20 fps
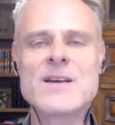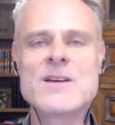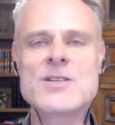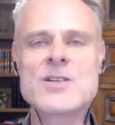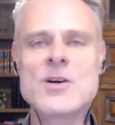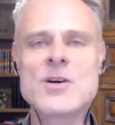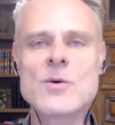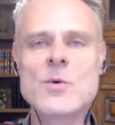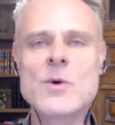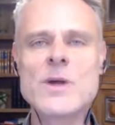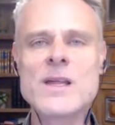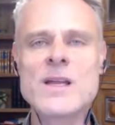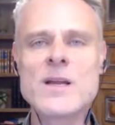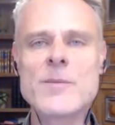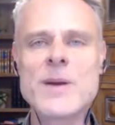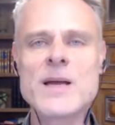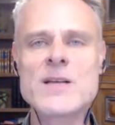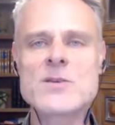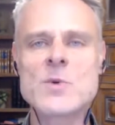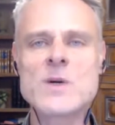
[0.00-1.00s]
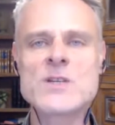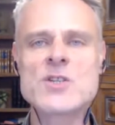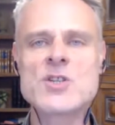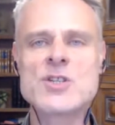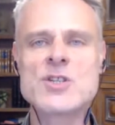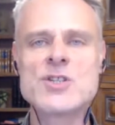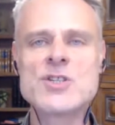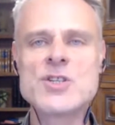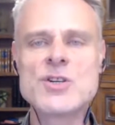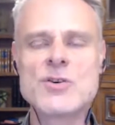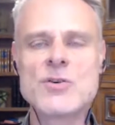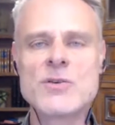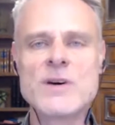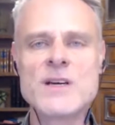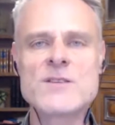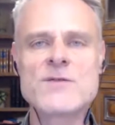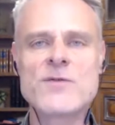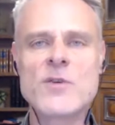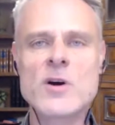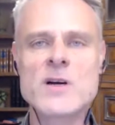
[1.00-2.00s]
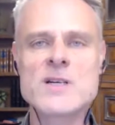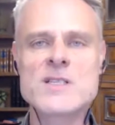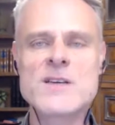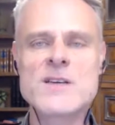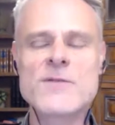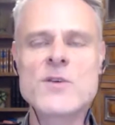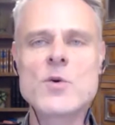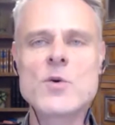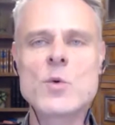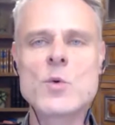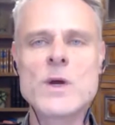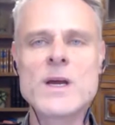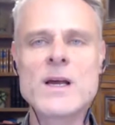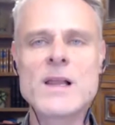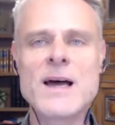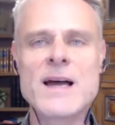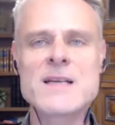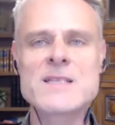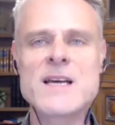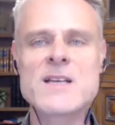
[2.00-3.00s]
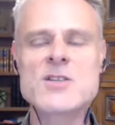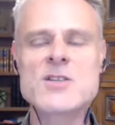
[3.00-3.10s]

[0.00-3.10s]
So it really depends what you do as far as if you realize that